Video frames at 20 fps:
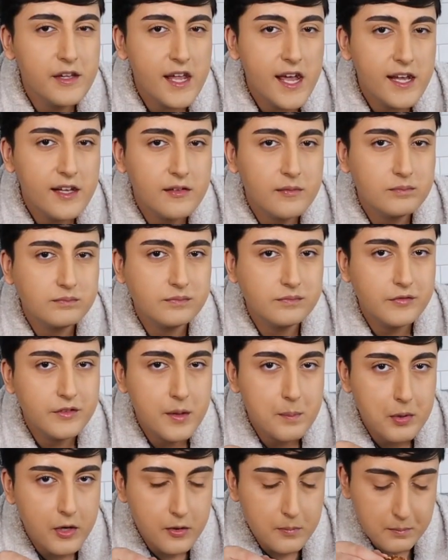like the
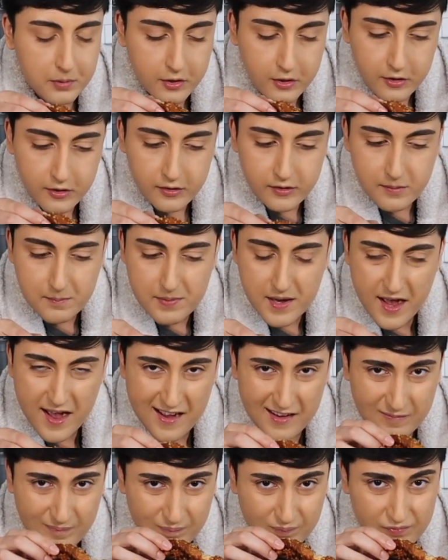burnt part in the
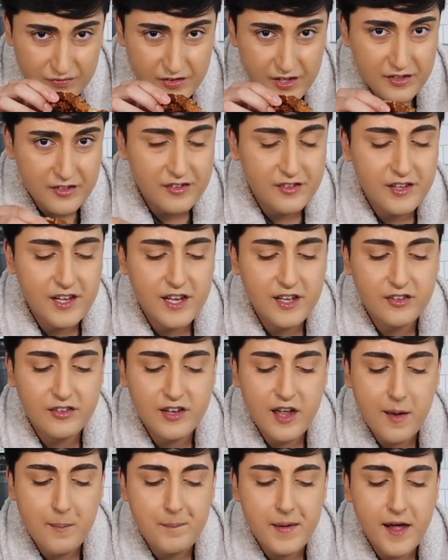back doesn't taste
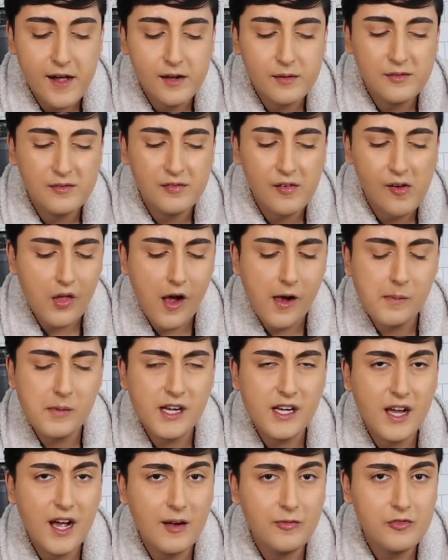that bad. I
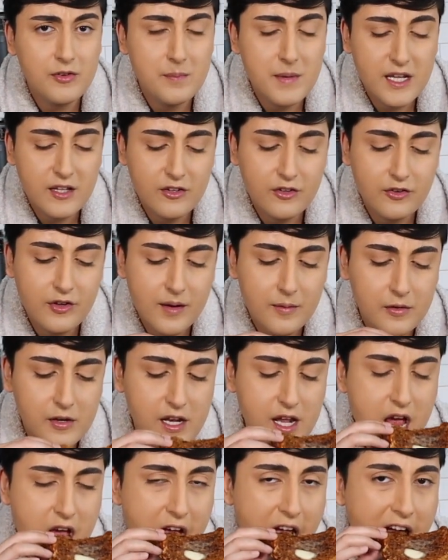might have to make this every
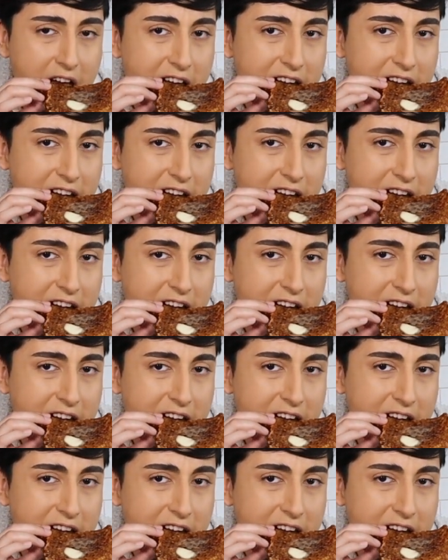day.